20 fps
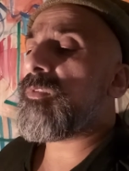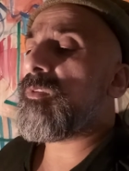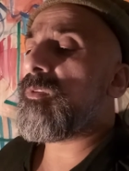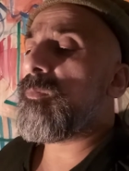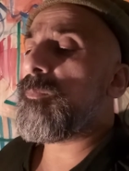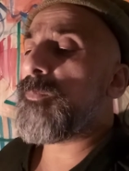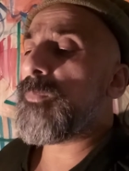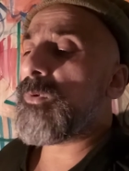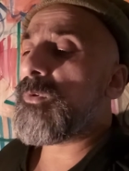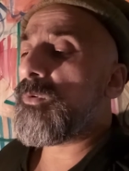the
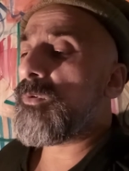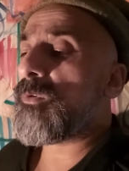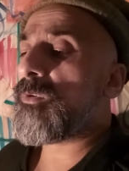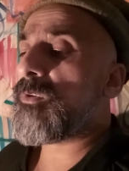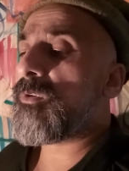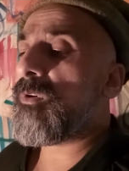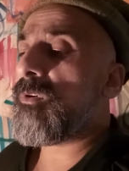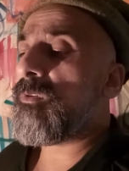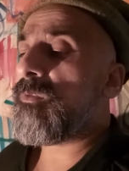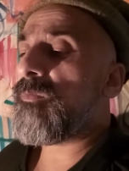
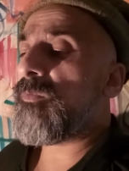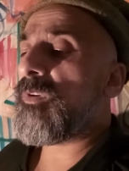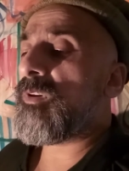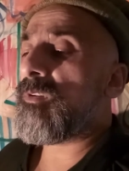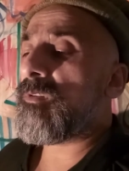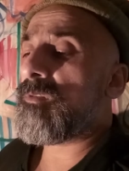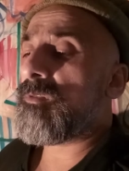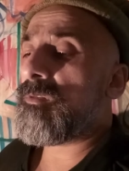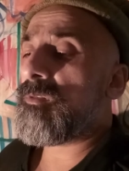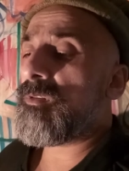book of
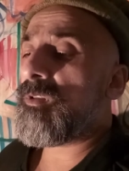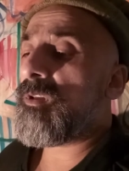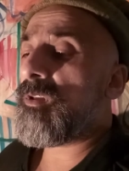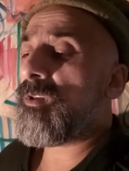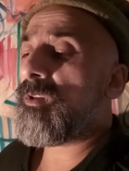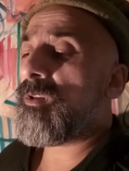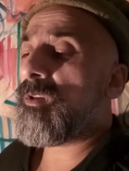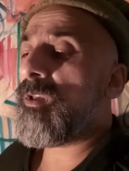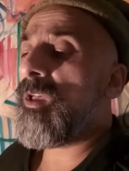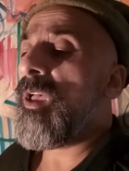
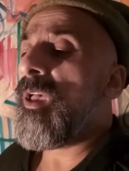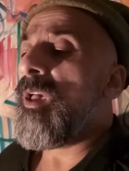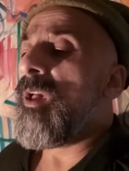Allah.